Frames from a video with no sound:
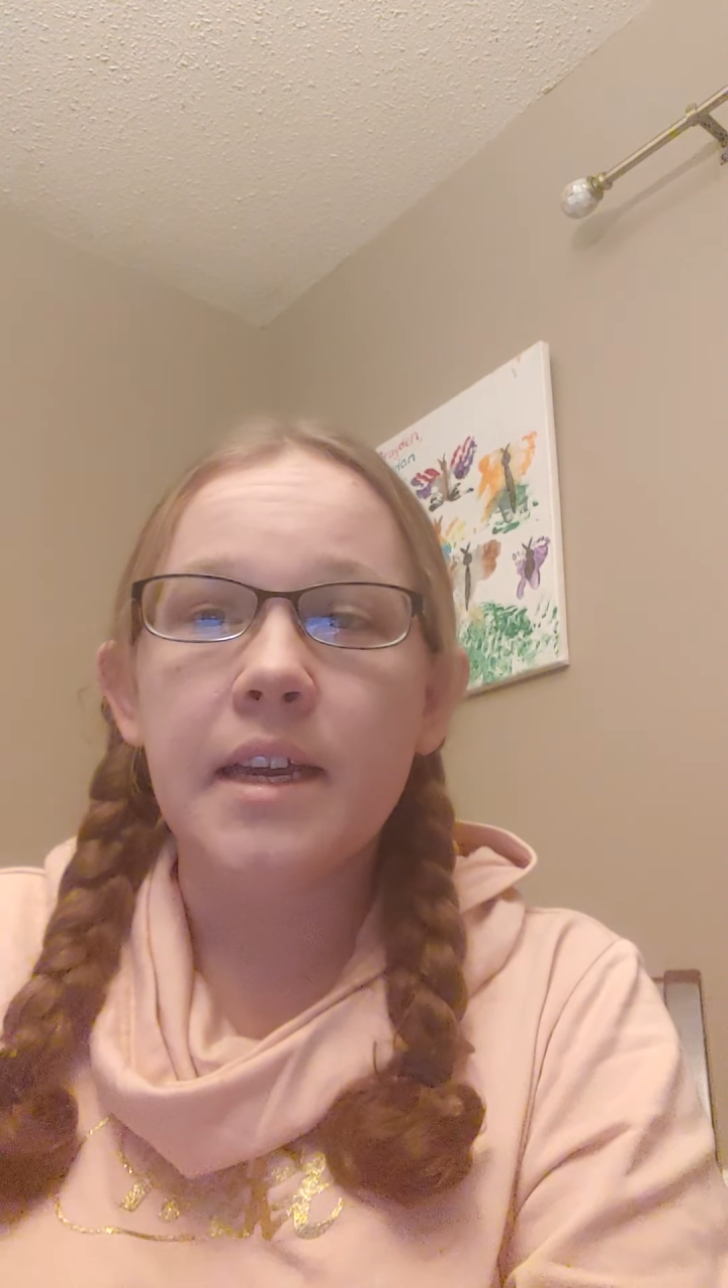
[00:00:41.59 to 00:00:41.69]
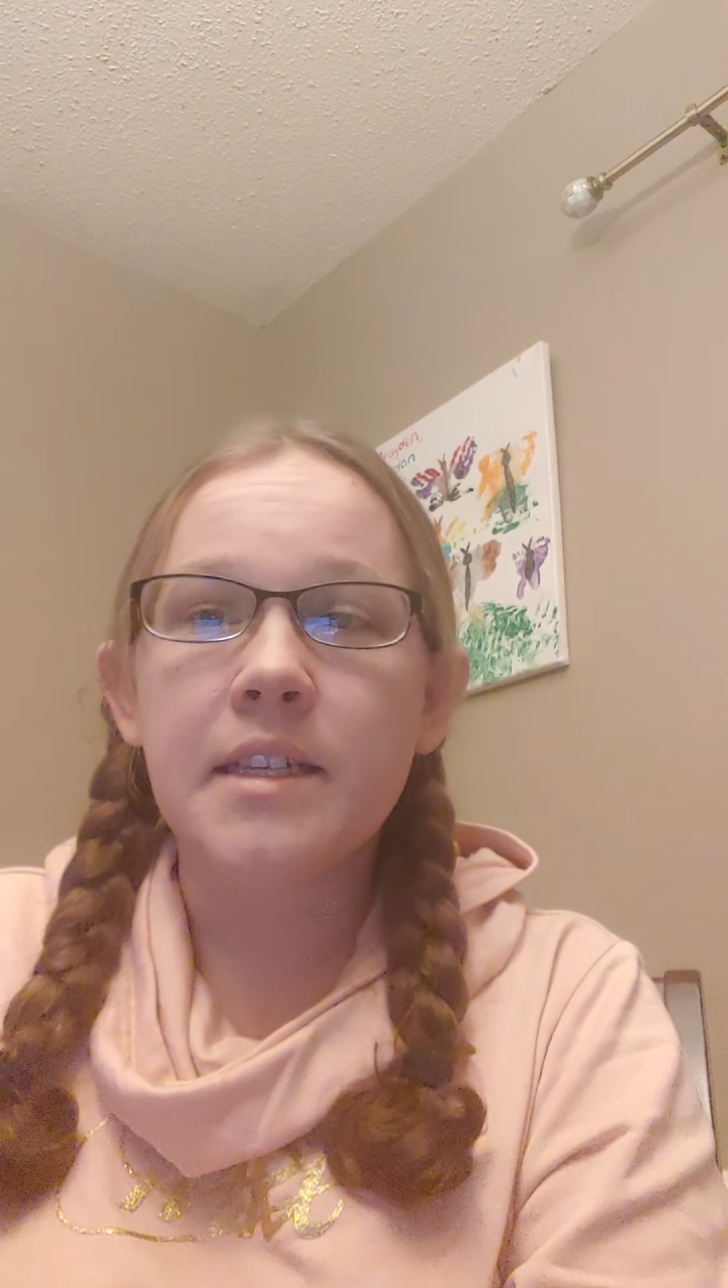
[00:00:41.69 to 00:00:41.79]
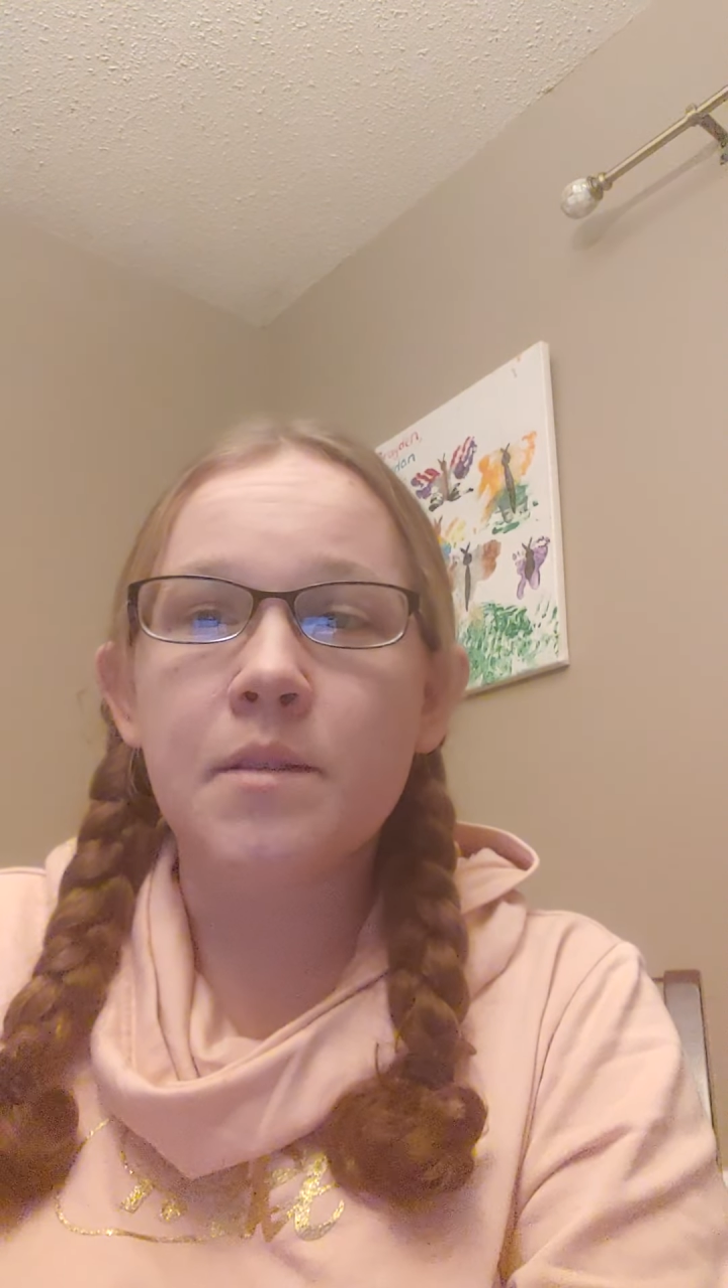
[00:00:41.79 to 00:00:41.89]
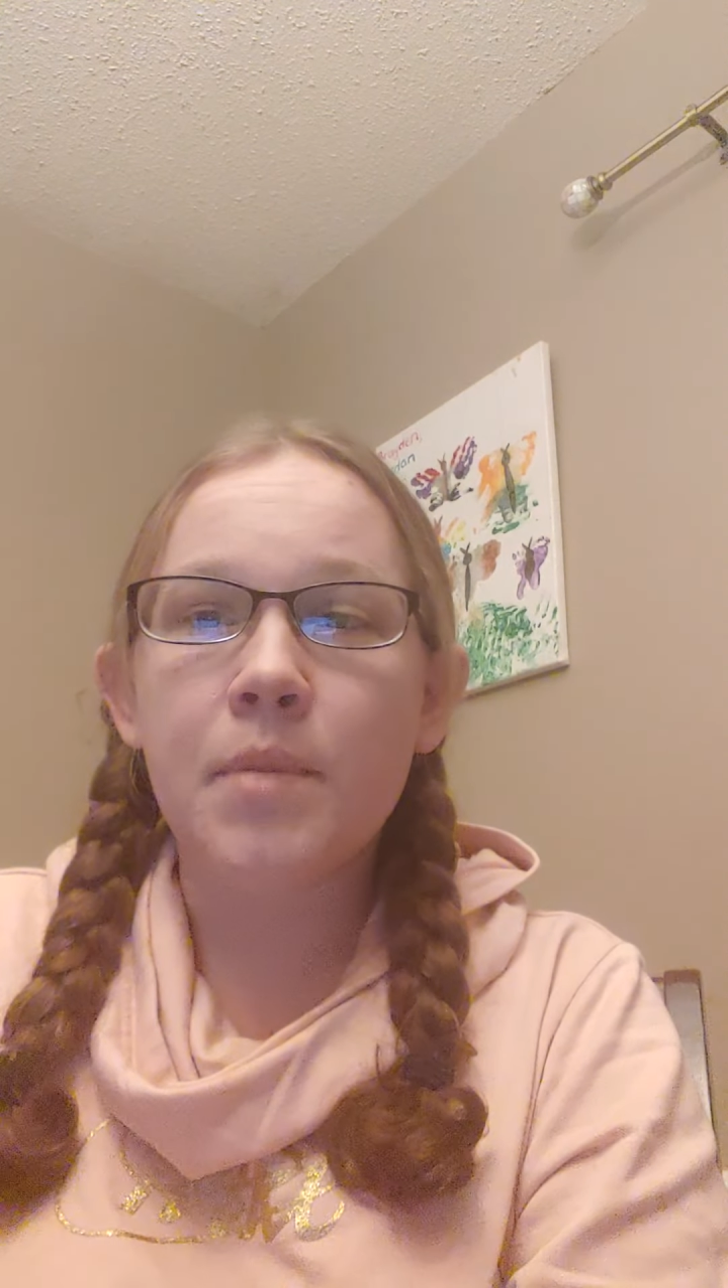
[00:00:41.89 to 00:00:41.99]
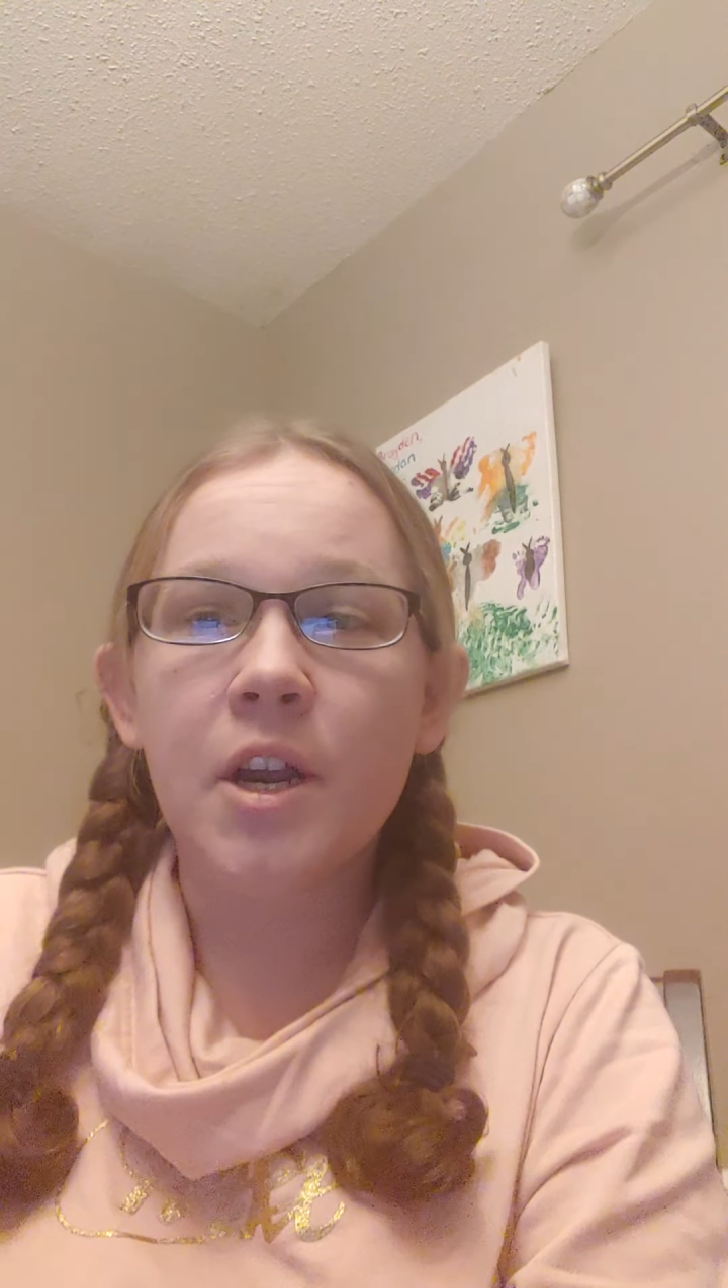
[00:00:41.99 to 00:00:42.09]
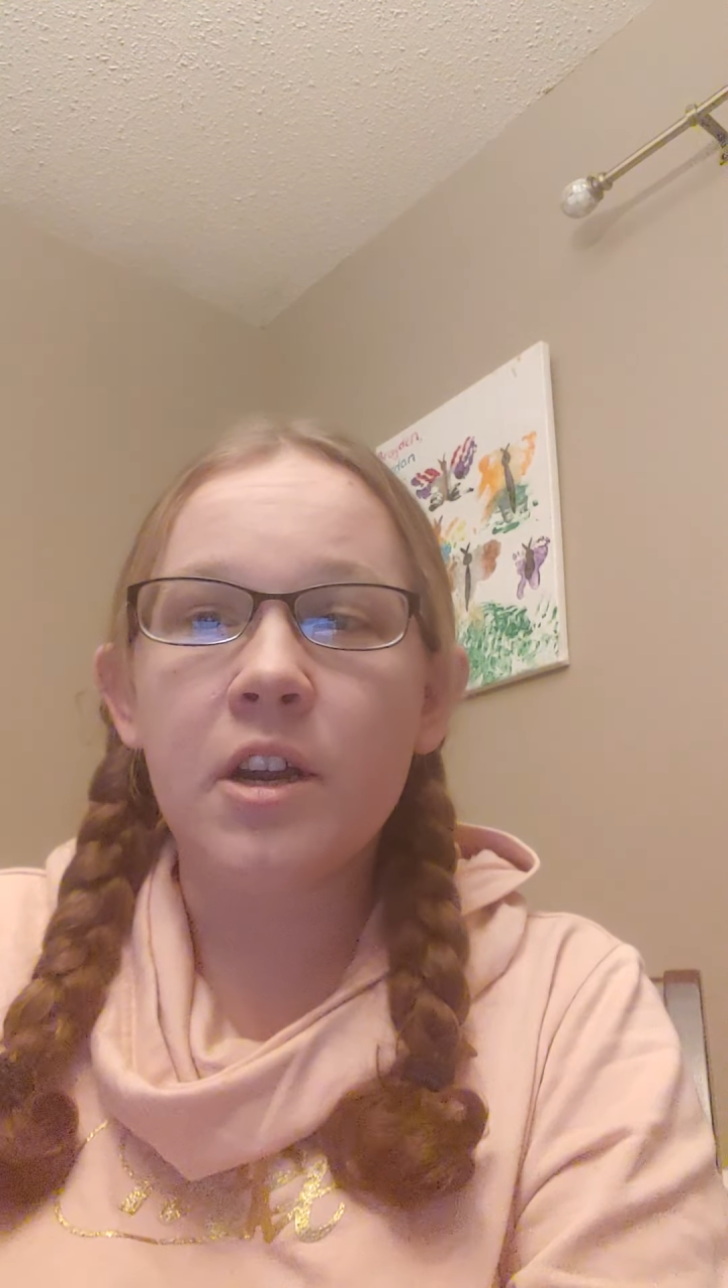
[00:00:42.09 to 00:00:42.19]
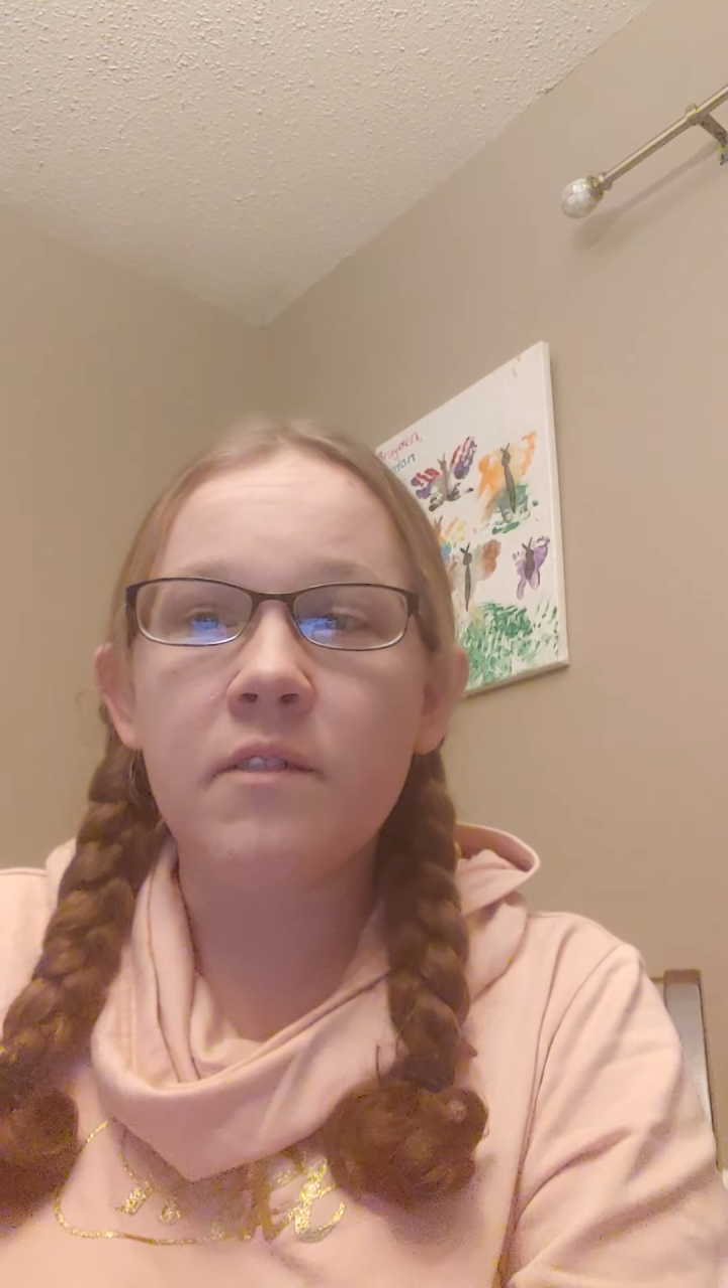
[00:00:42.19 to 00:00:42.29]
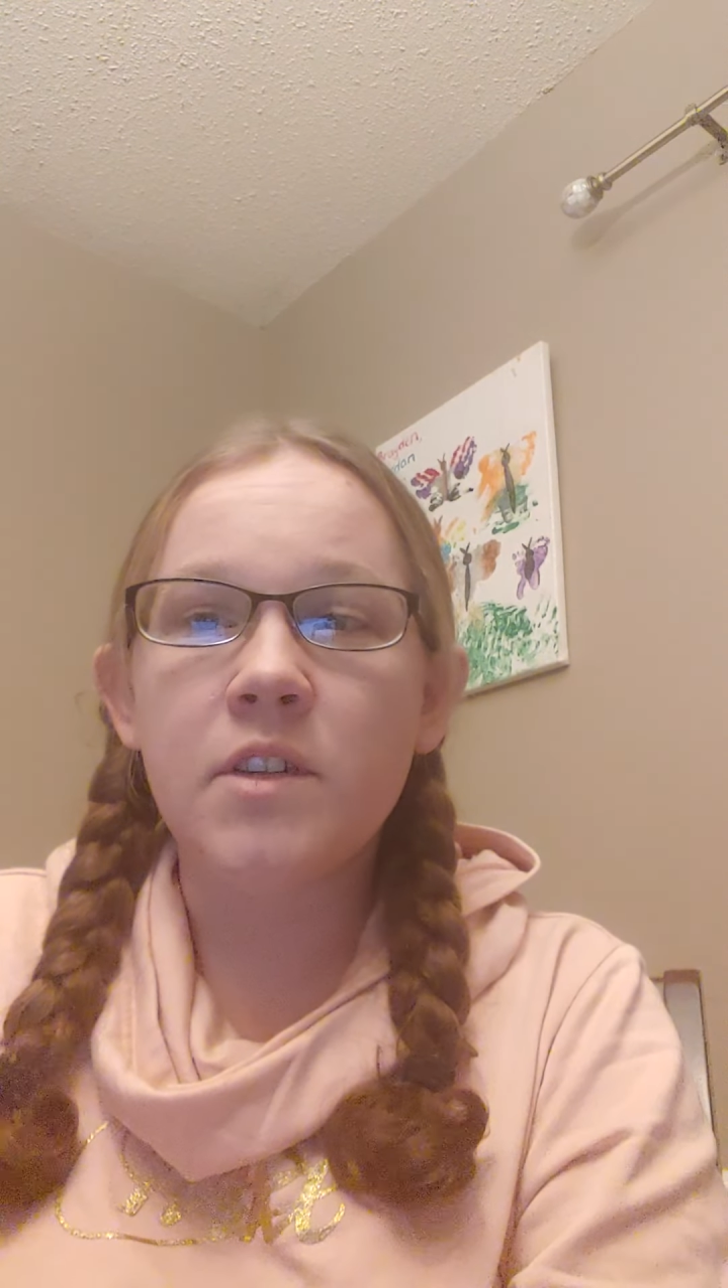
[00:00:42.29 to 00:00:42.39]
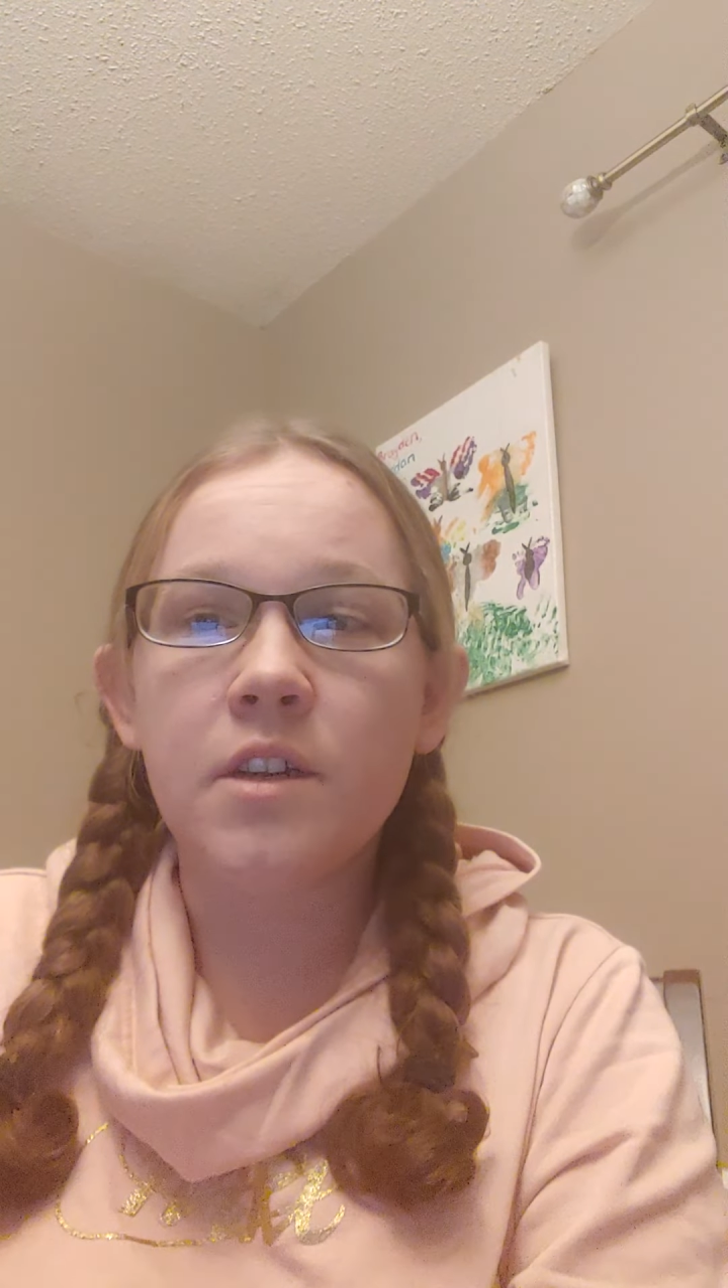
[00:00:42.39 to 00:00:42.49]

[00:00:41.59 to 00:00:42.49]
it's imperative